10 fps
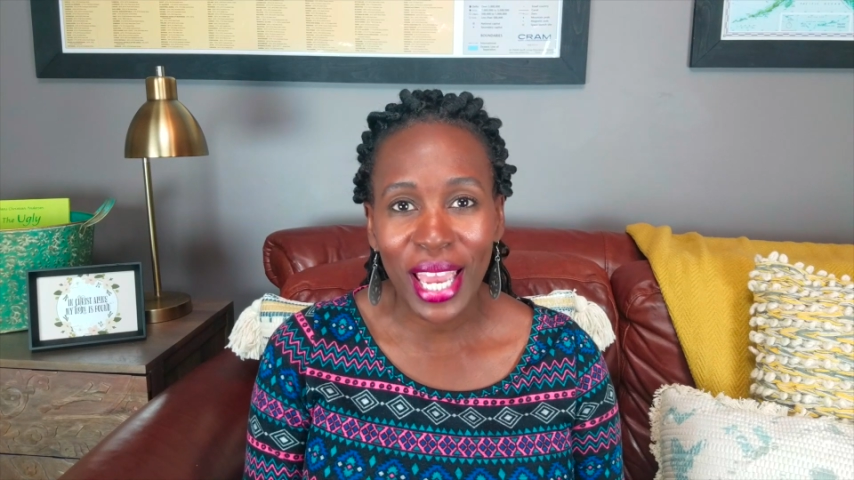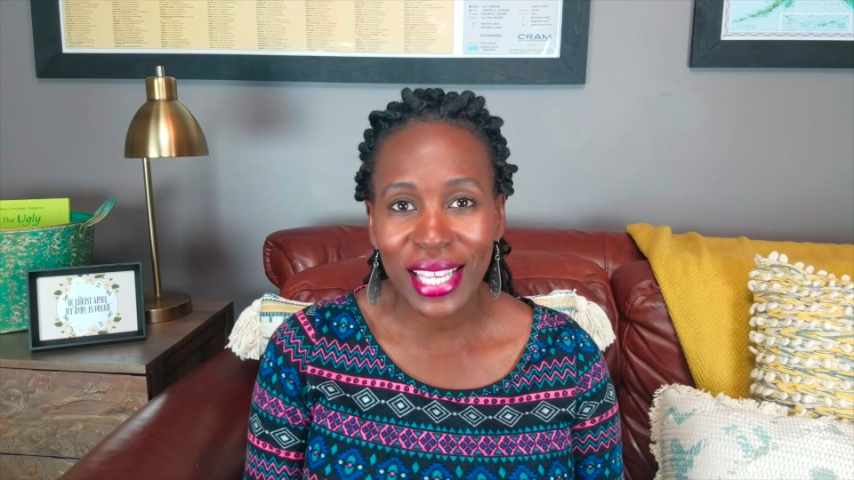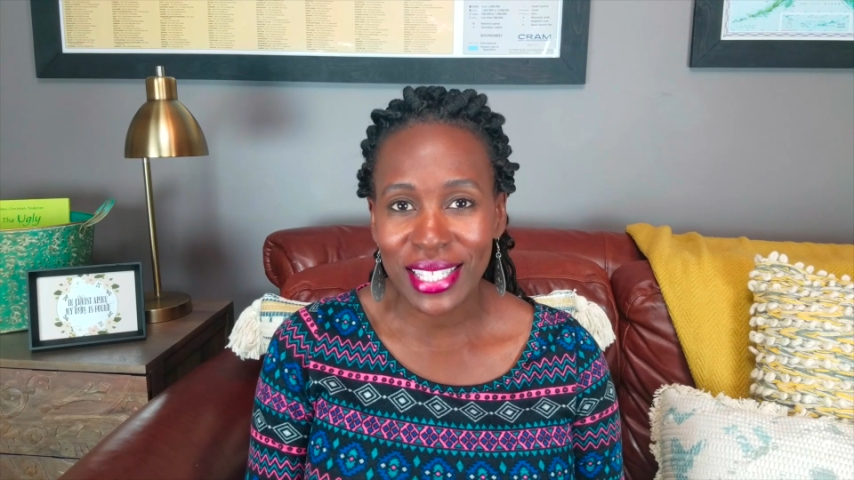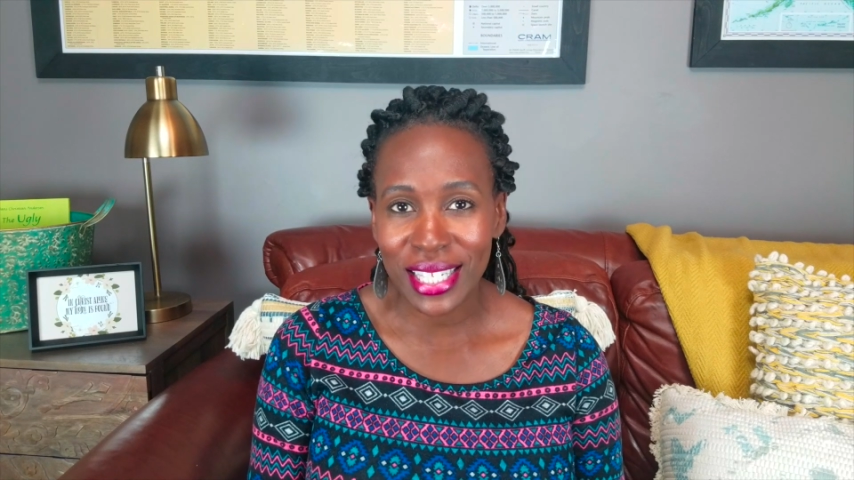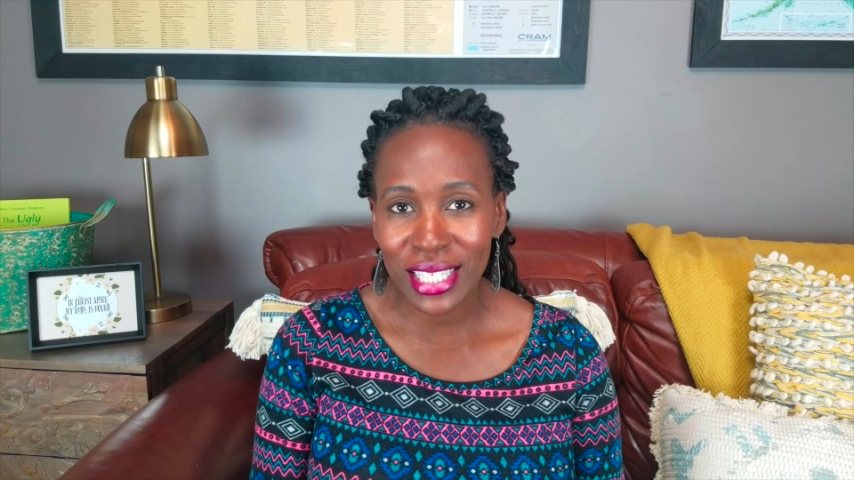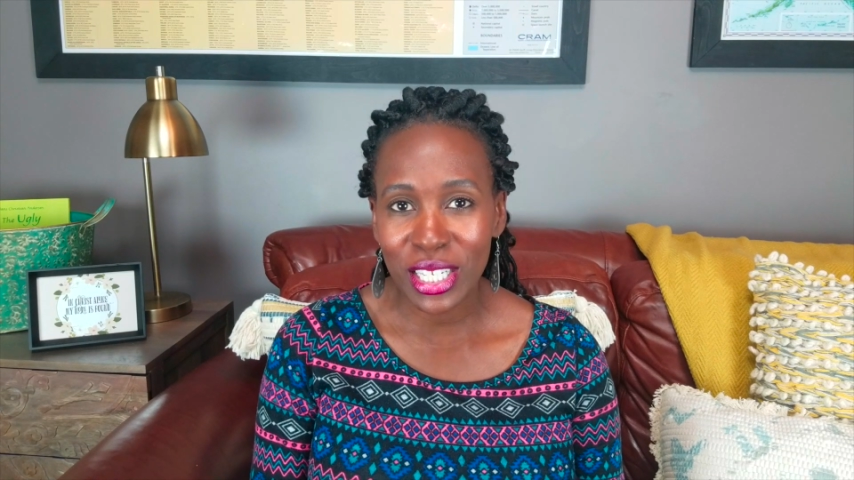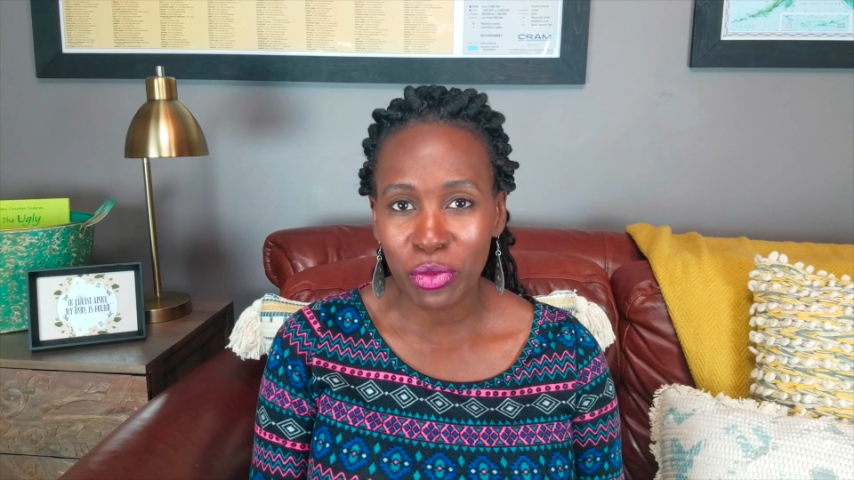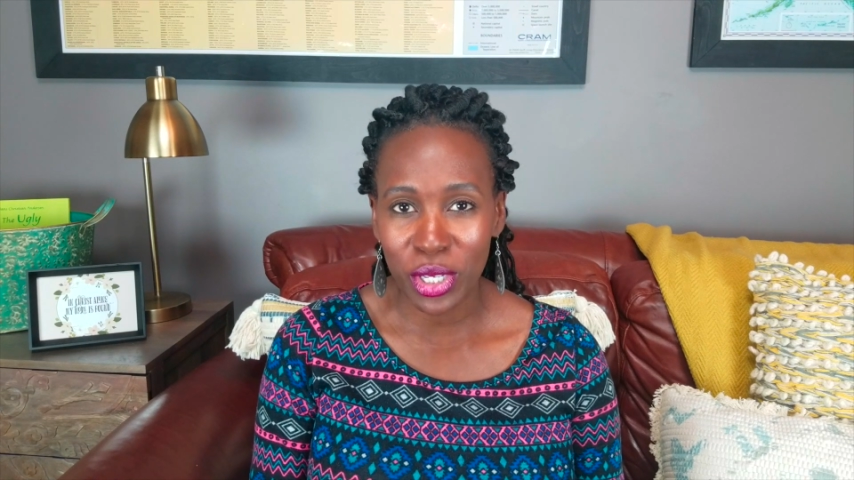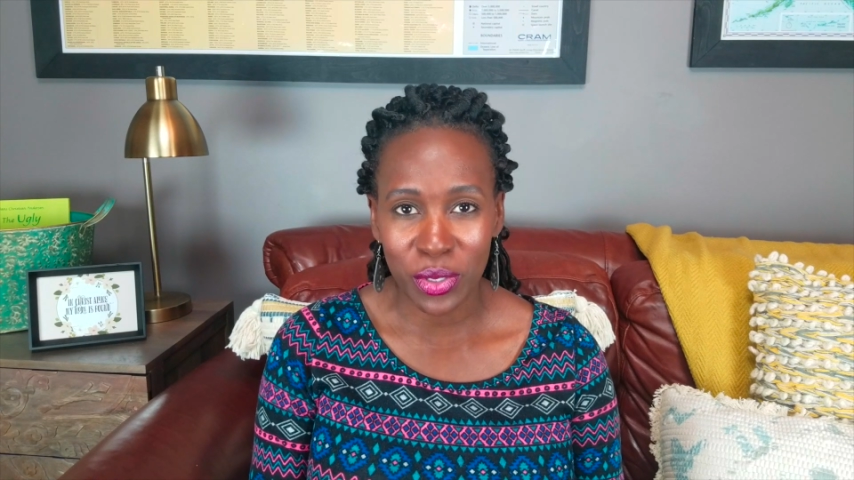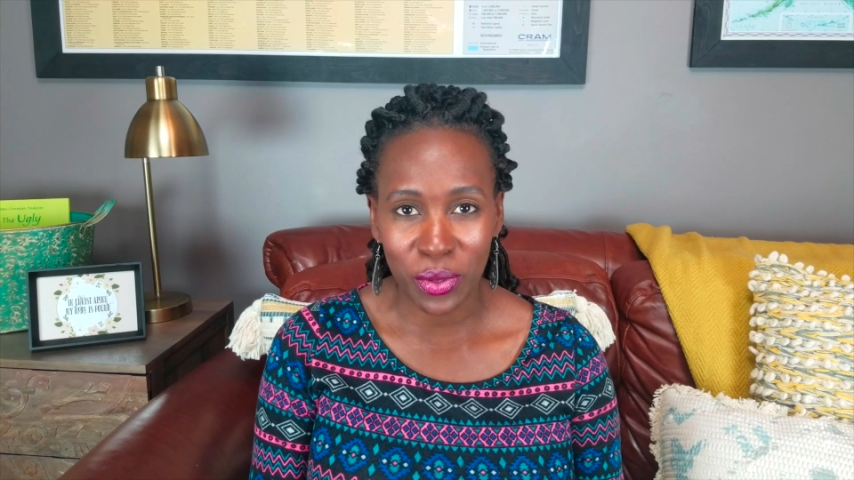existing
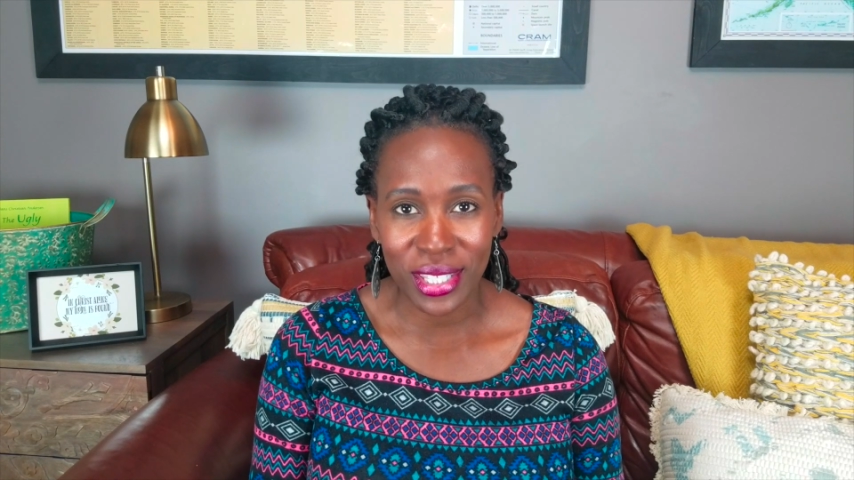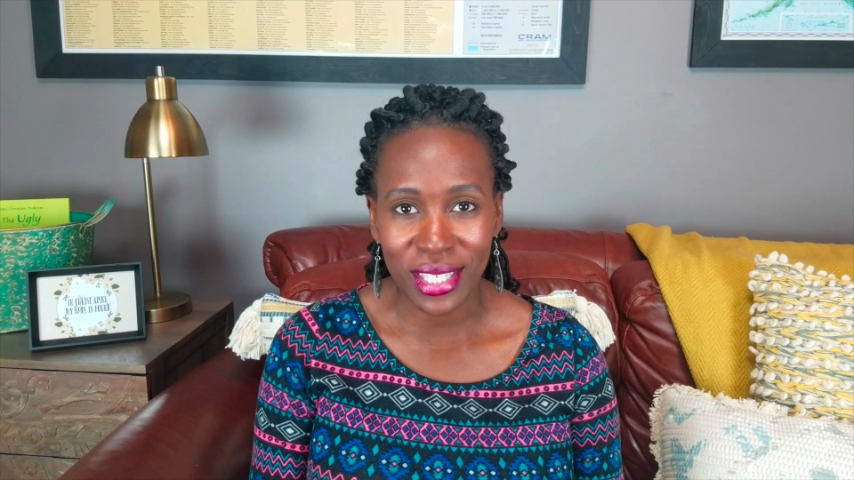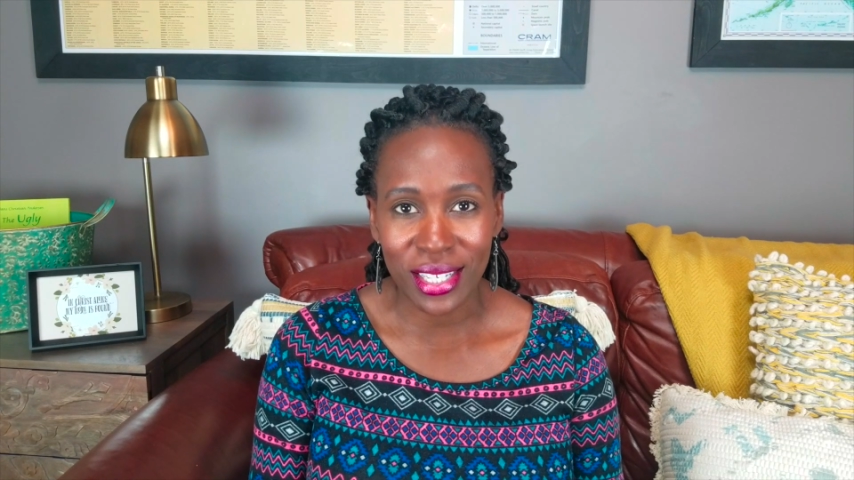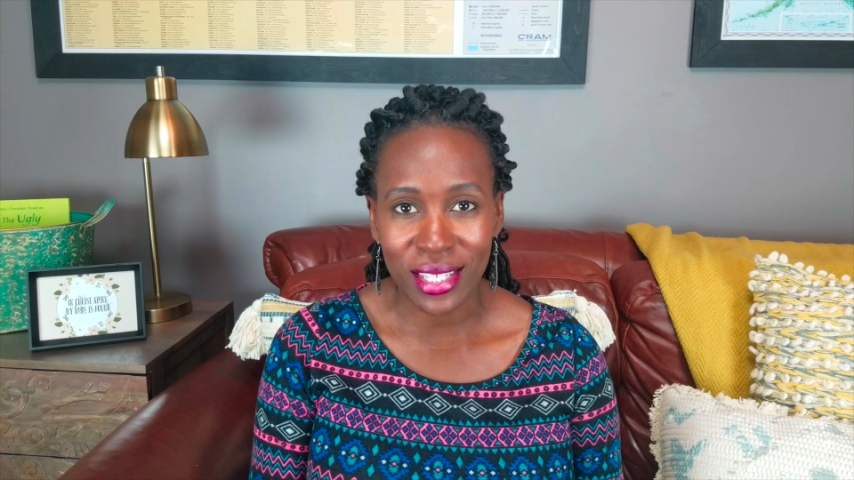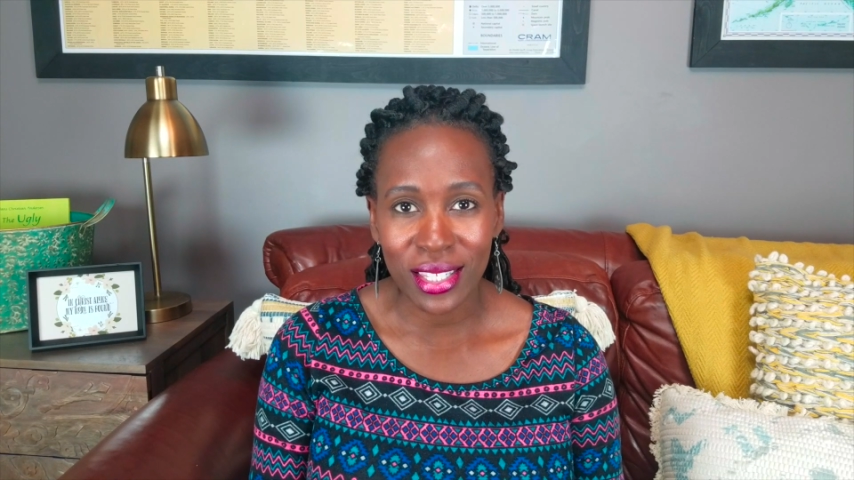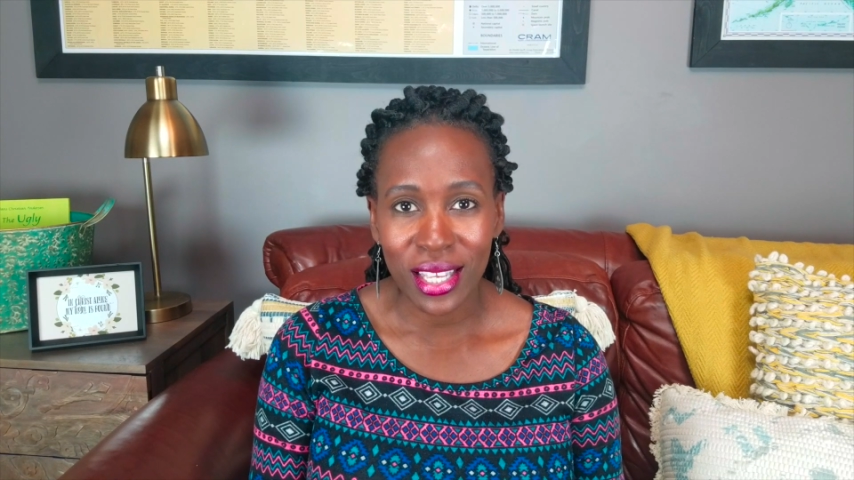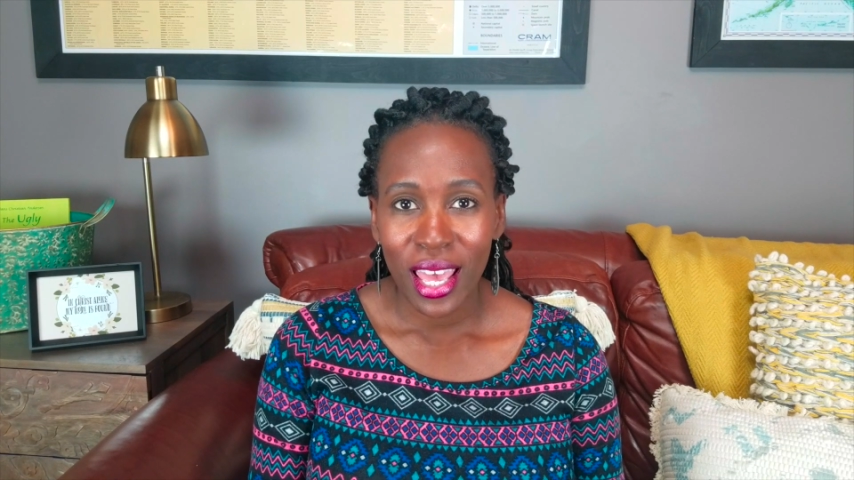resources